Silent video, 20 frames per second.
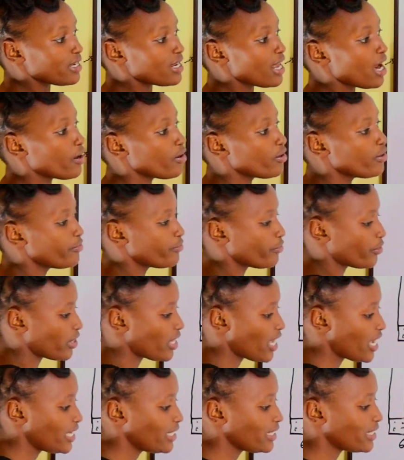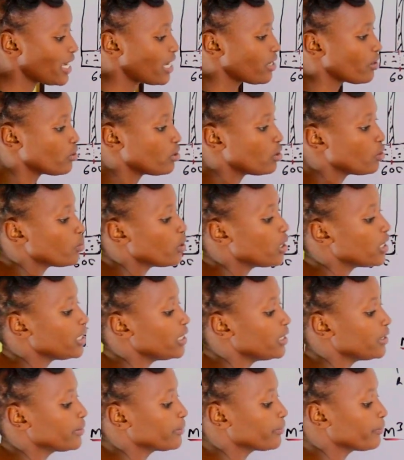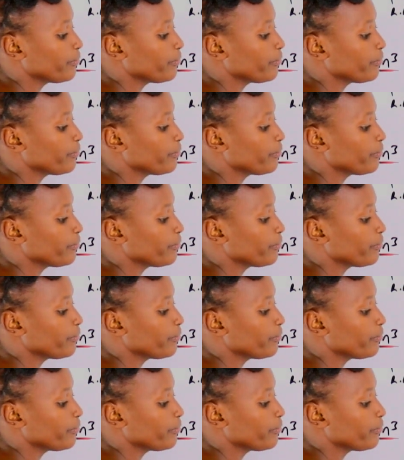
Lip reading: Now for the internal wall,